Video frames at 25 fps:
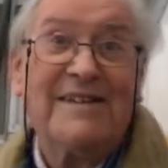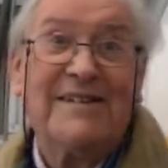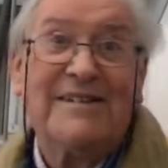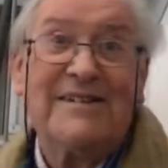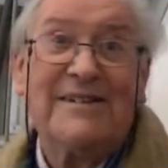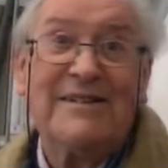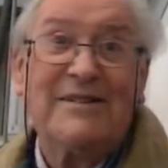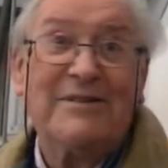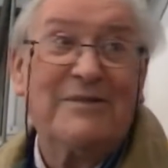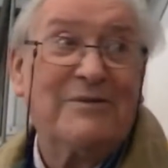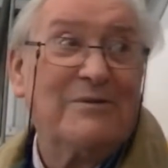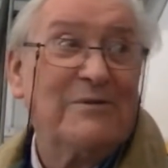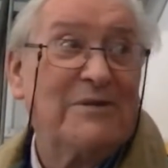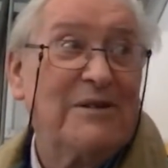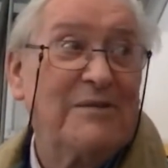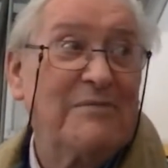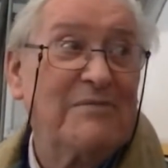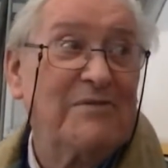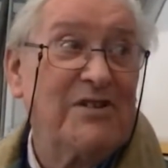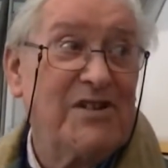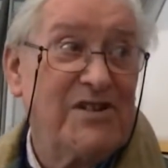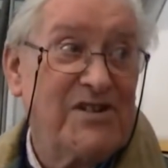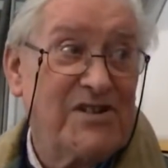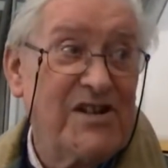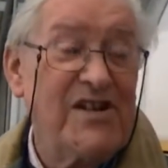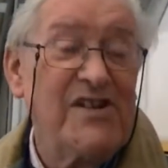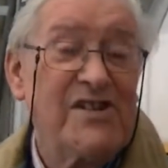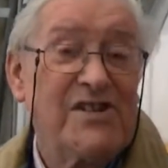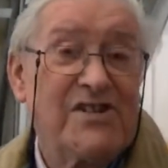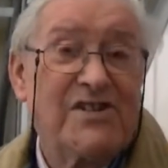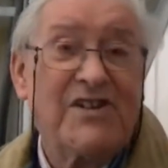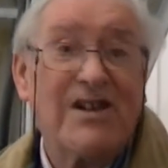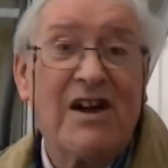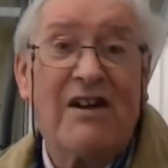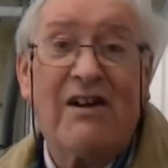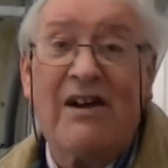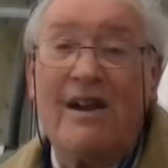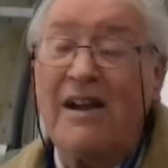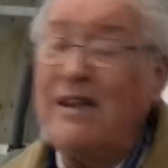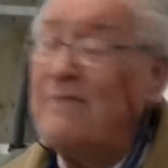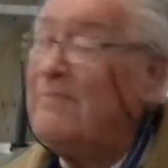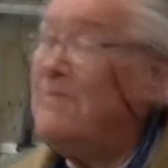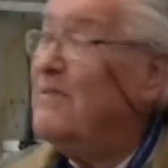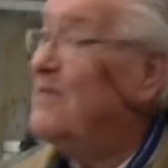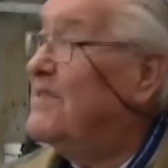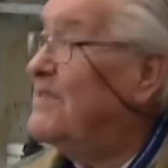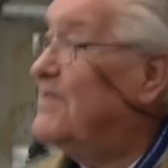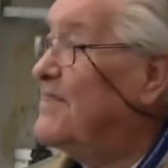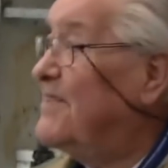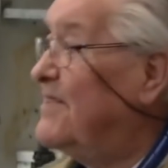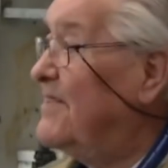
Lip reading: So she's since died, but